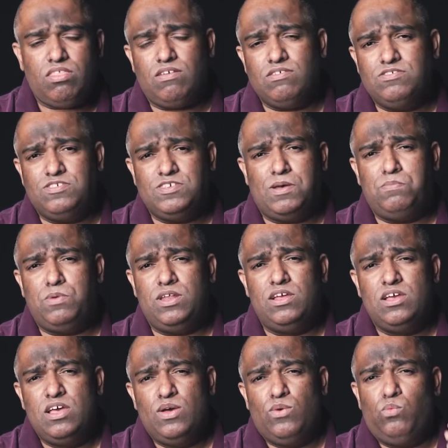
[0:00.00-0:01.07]
someone,
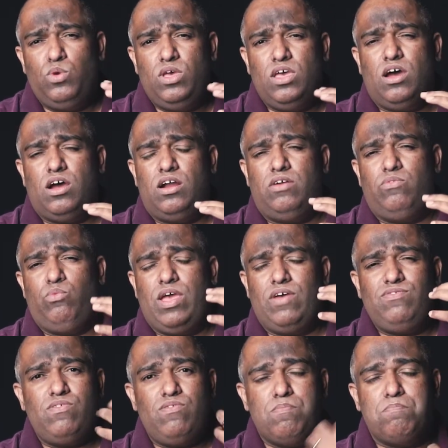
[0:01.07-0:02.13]
we have
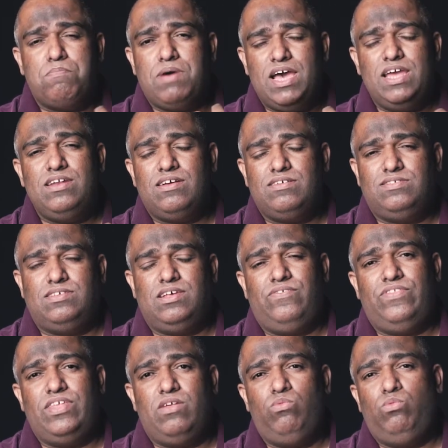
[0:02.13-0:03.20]
to remind ourselves
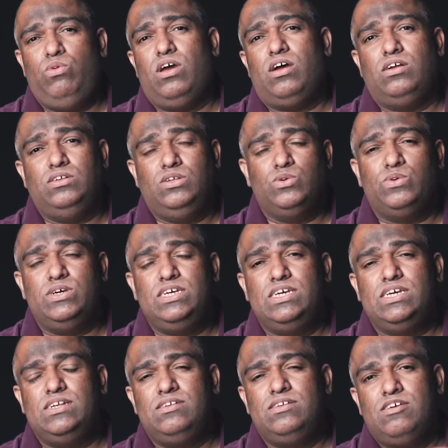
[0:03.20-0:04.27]
that we are doing
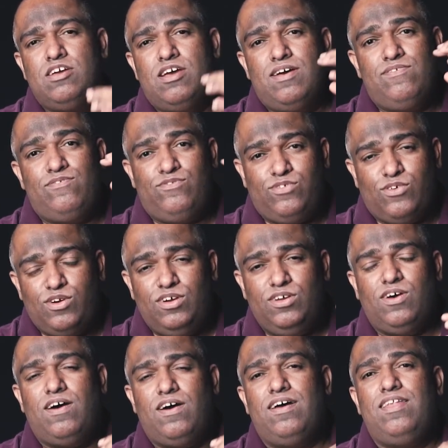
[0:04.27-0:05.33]
it for
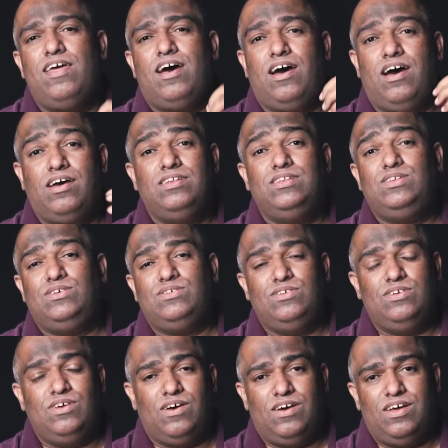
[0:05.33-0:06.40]
God, unto
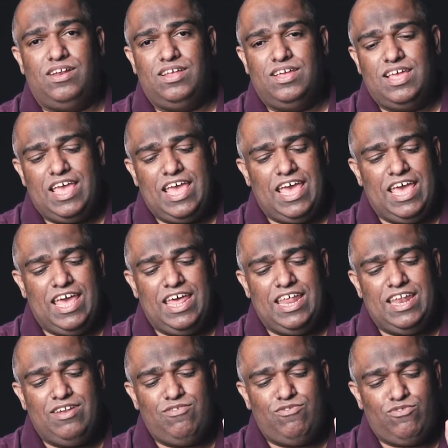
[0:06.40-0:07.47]
God,
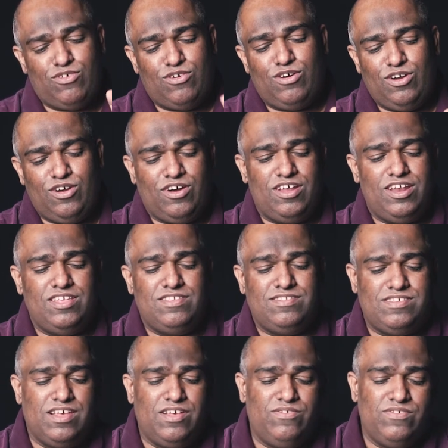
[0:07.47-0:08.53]
and for God
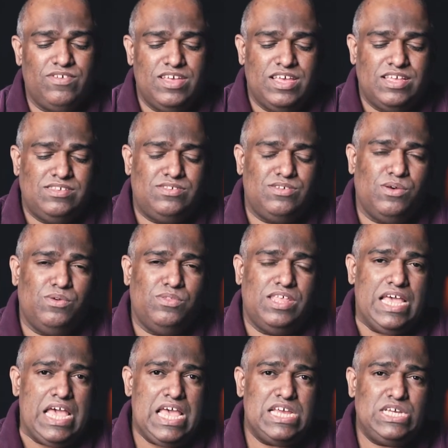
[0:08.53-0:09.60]
itself. So
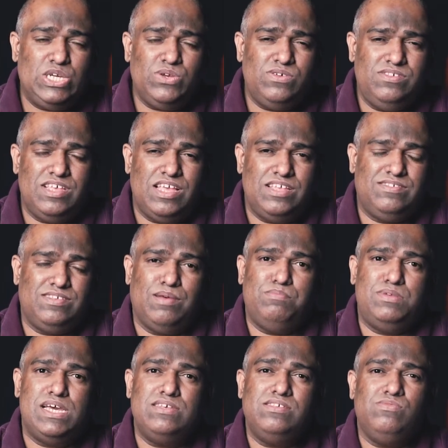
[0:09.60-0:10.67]
the issue is that
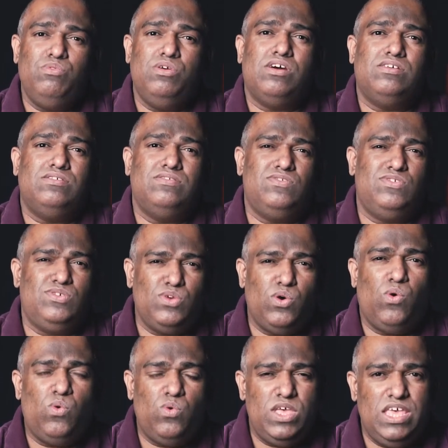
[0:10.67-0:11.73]
sometimes we are
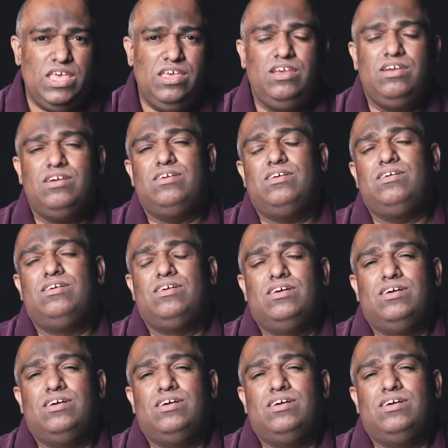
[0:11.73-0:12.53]
so eager